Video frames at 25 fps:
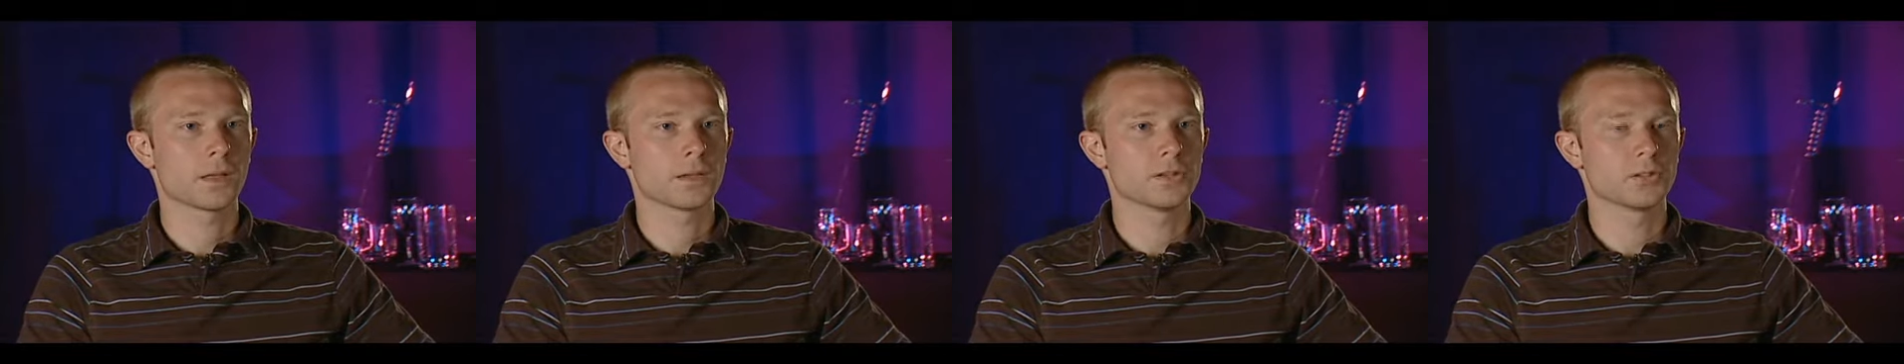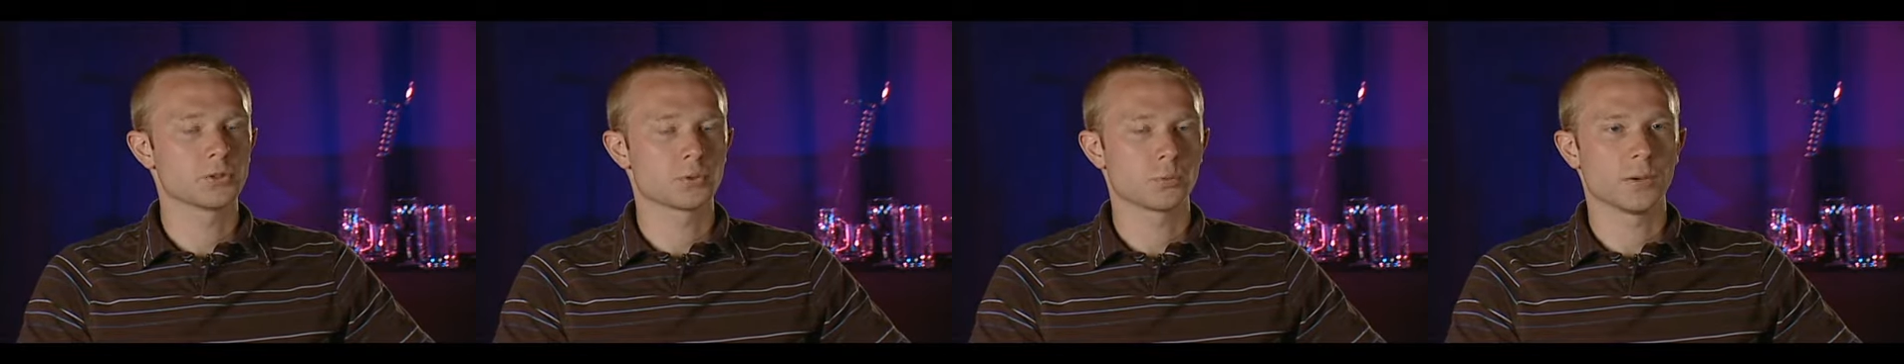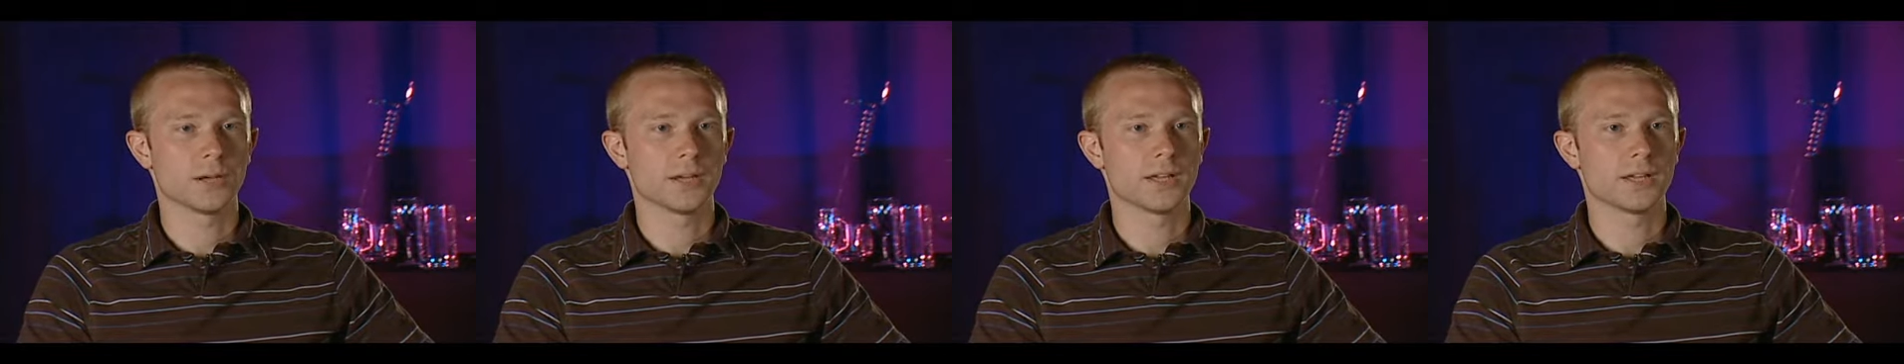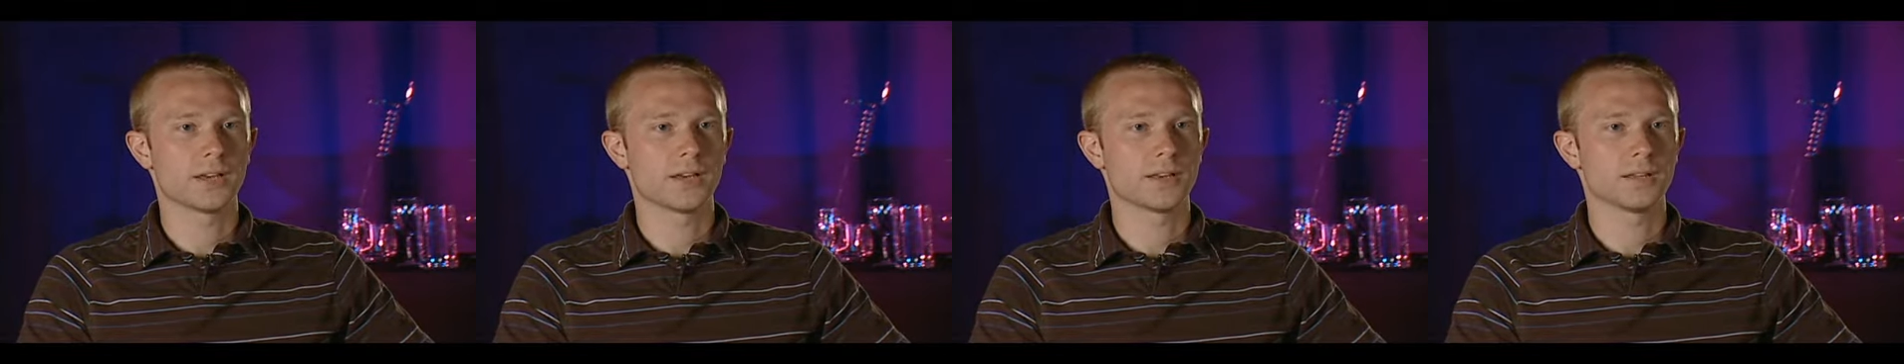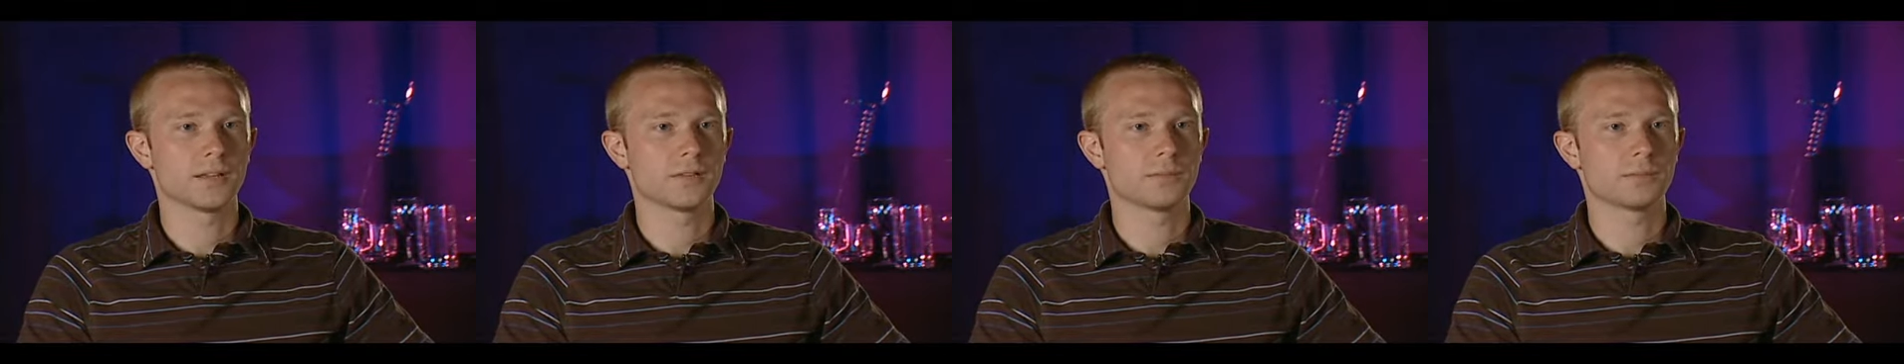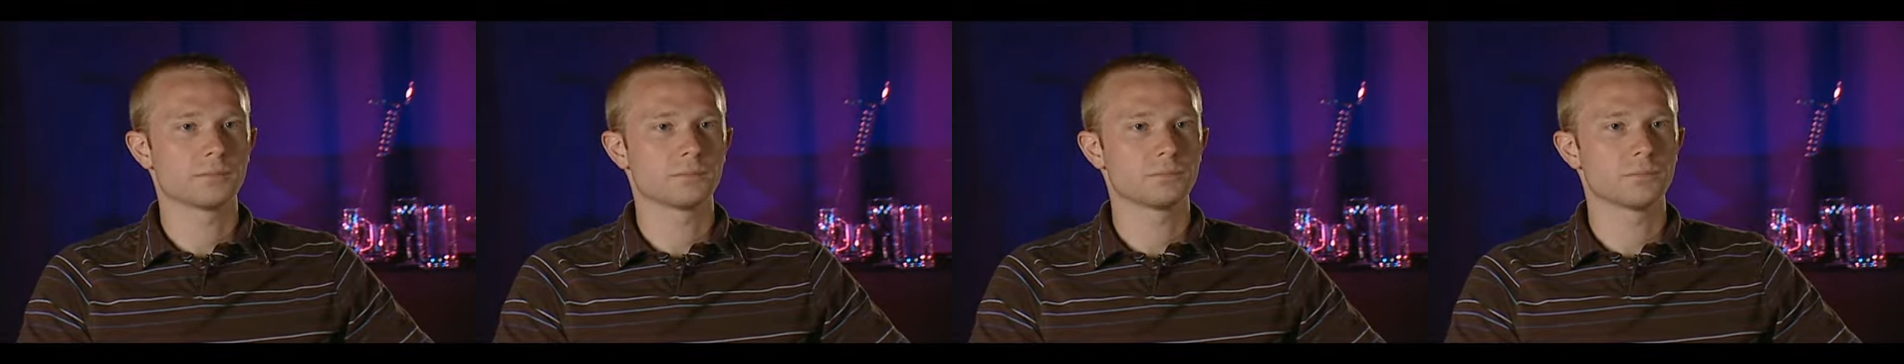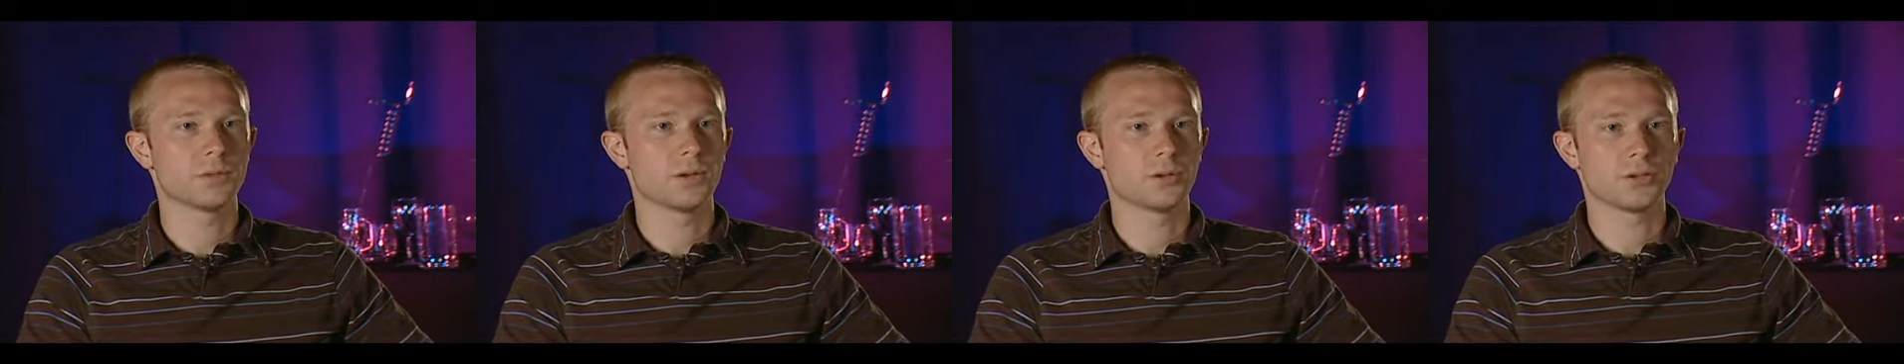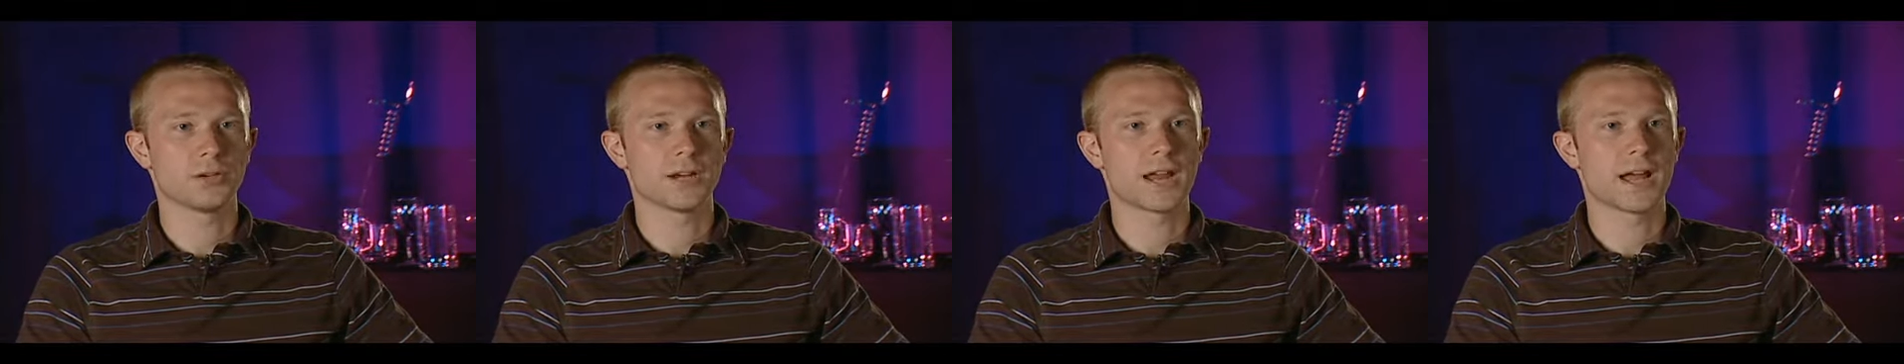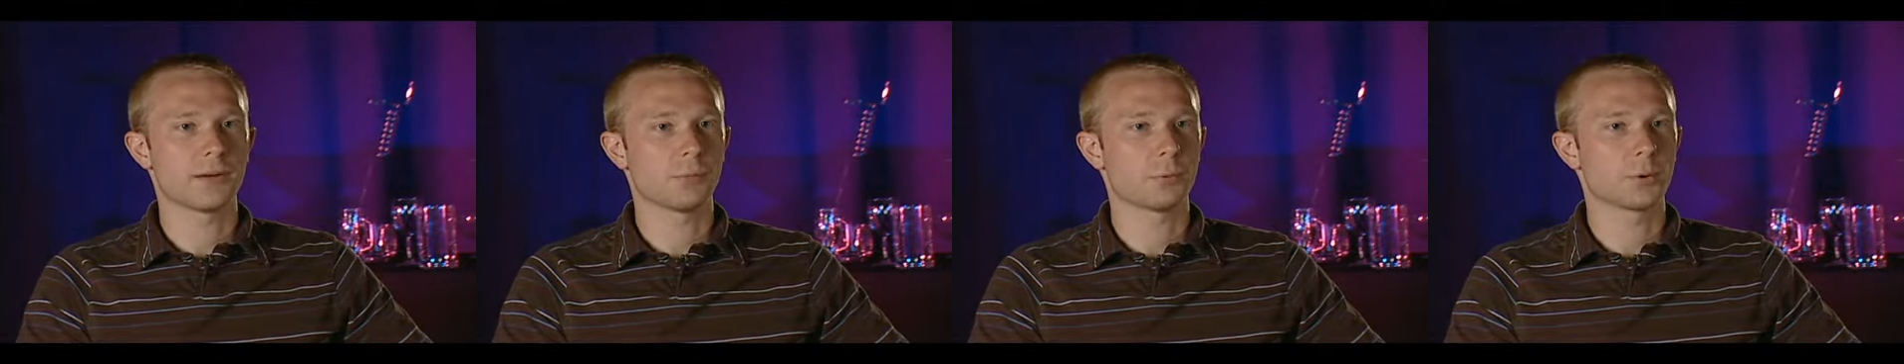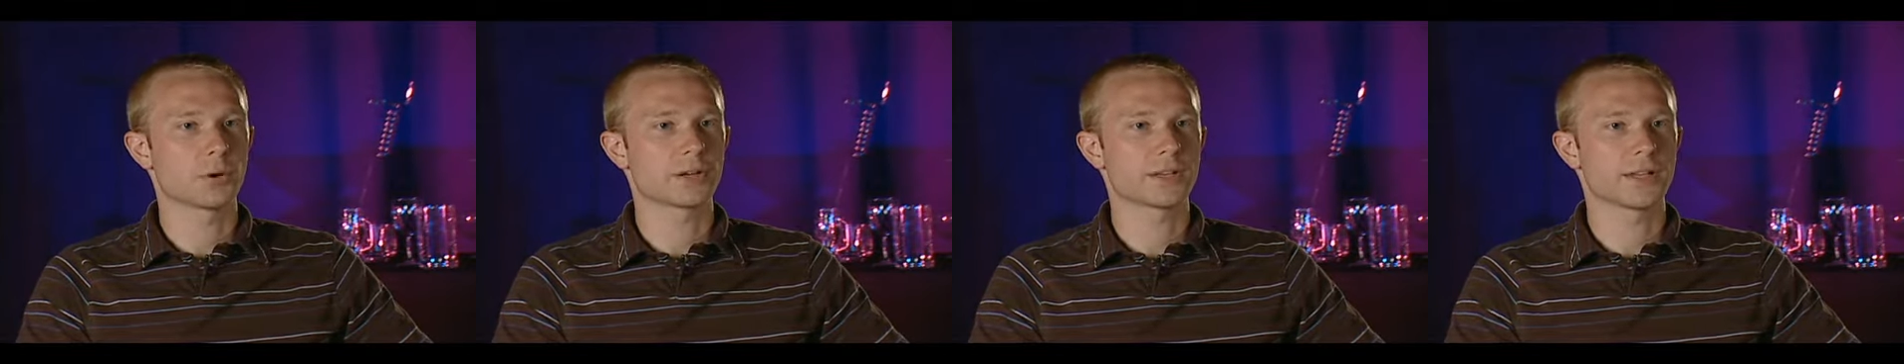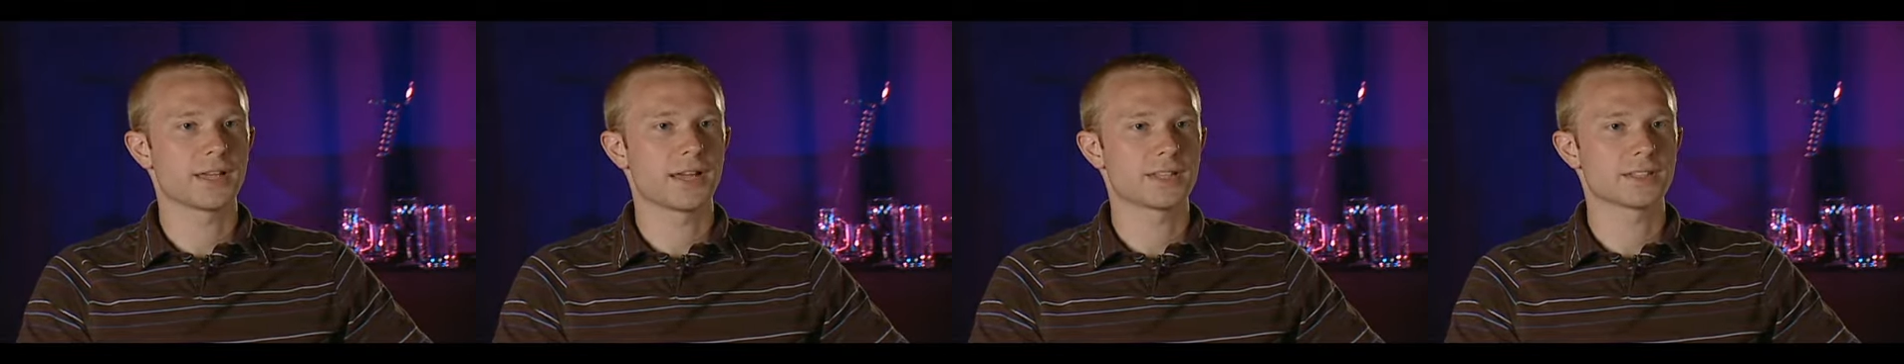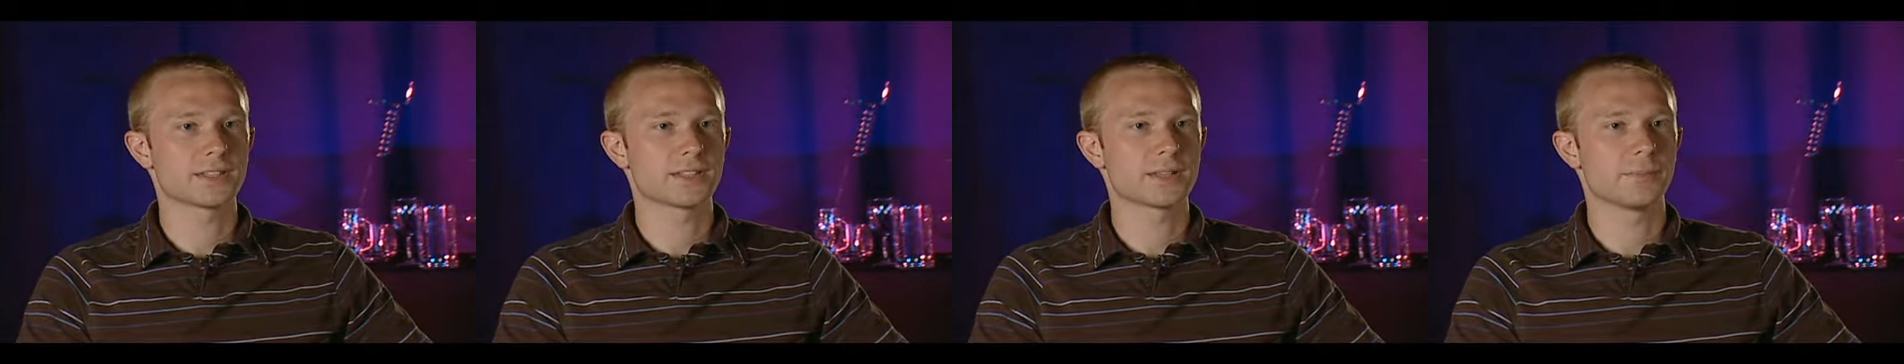just when you're not
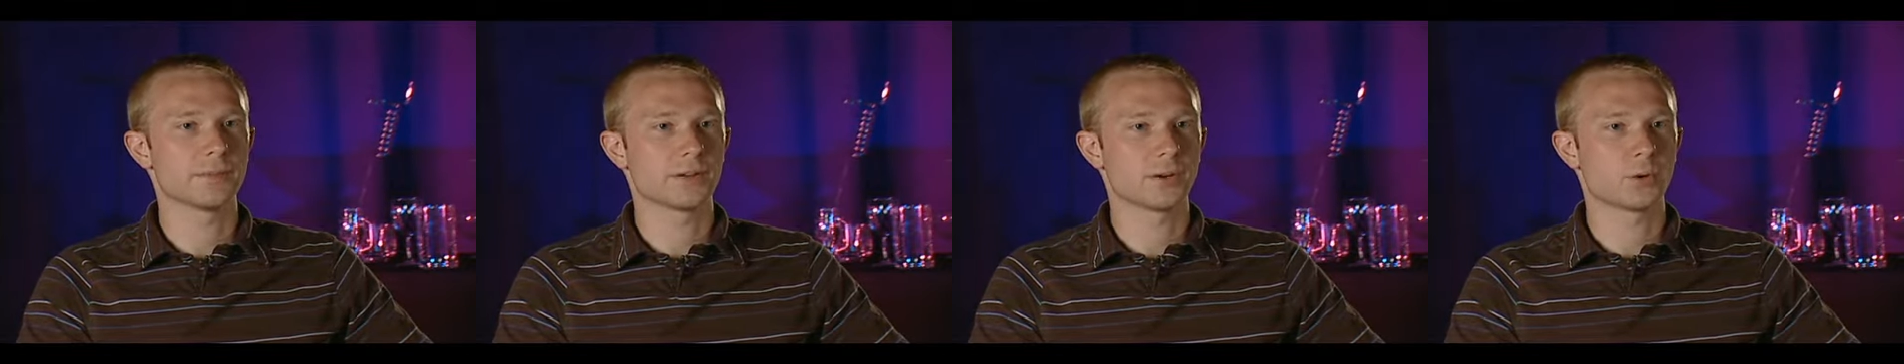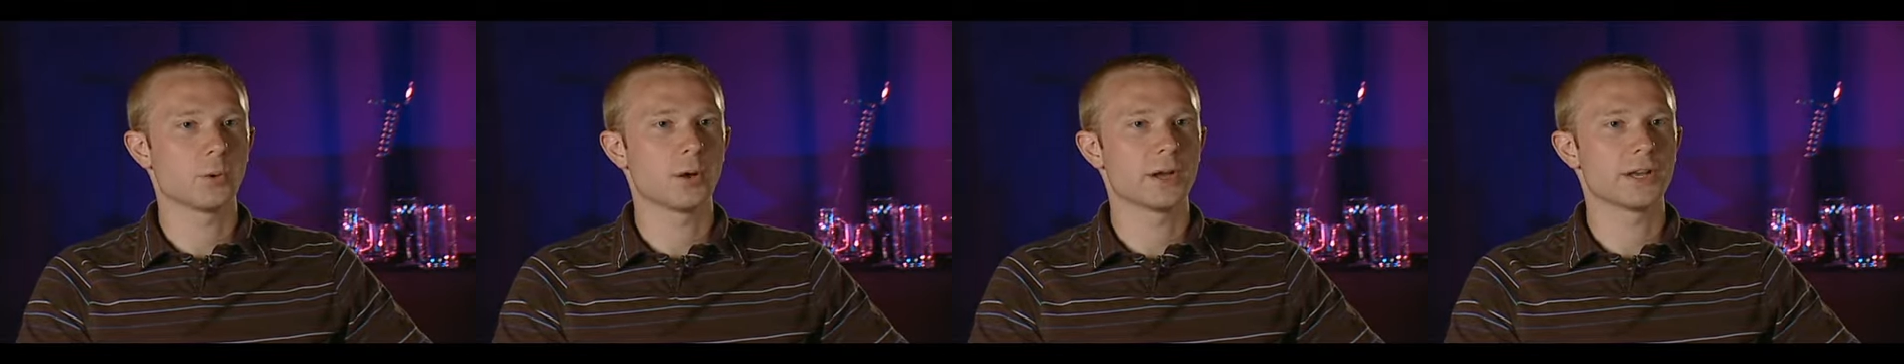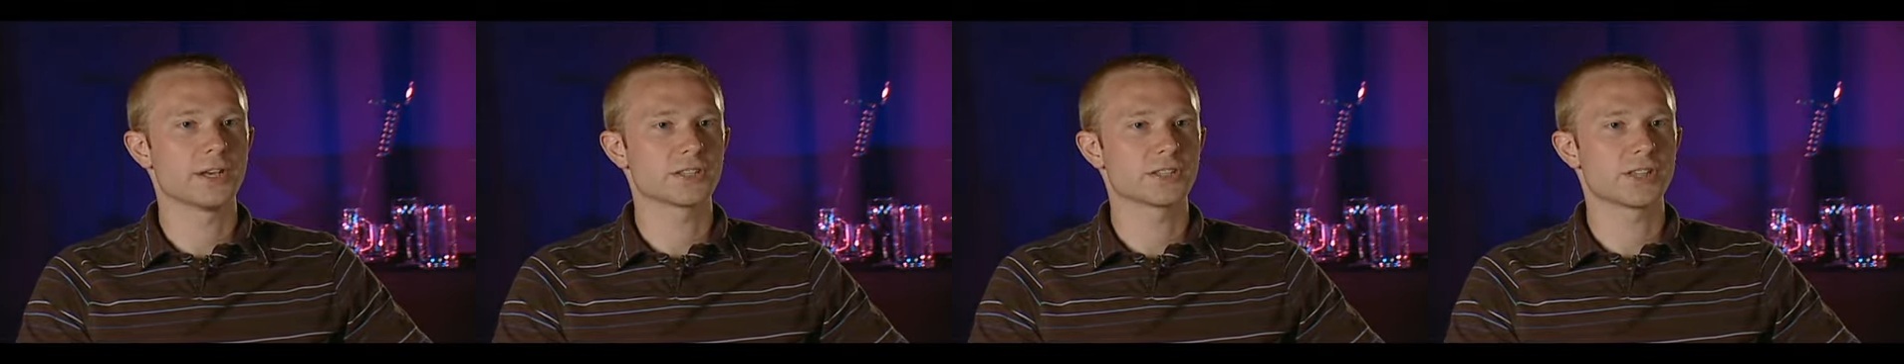working on something quite